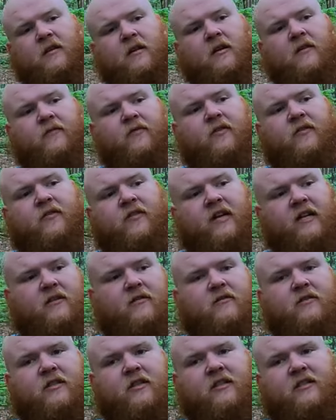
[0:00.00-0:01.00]
of the
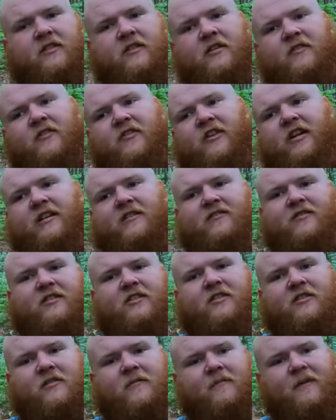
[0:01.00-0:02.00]
thousands and
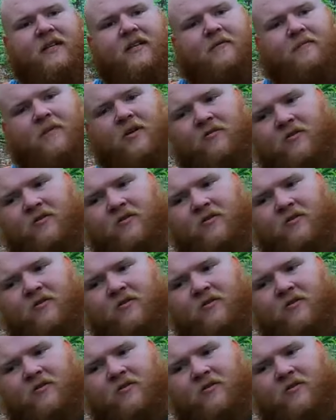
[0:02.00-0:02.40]
thousands of men,